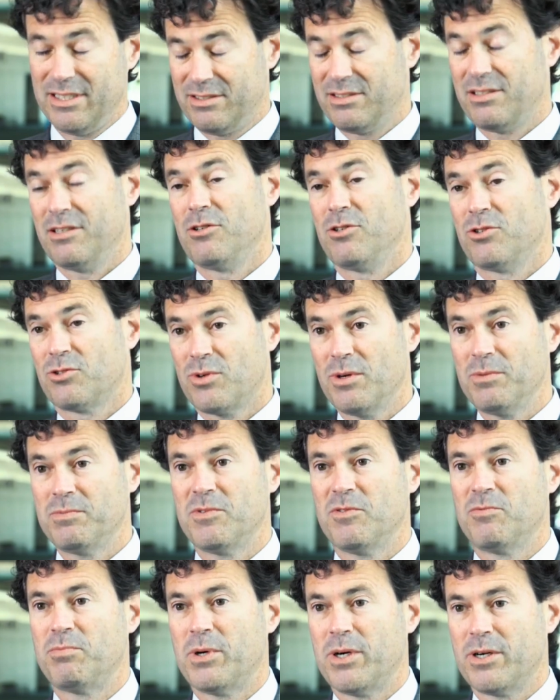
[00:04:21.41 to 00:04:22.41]
It's the
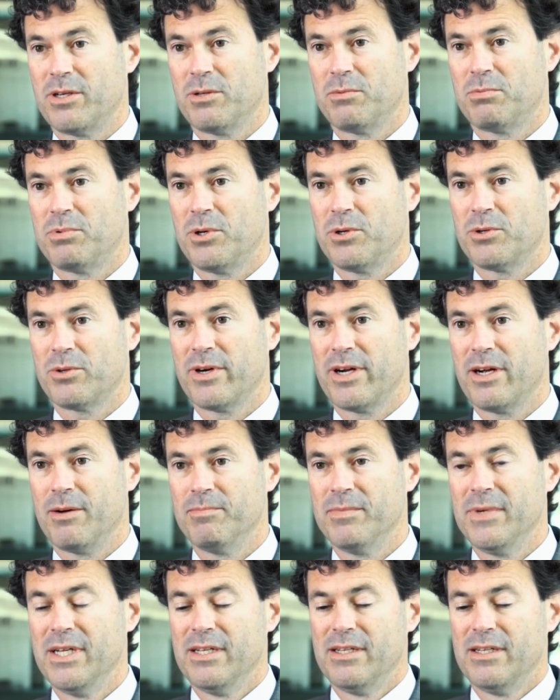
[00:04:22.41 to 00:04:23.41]
descriptive part of the program.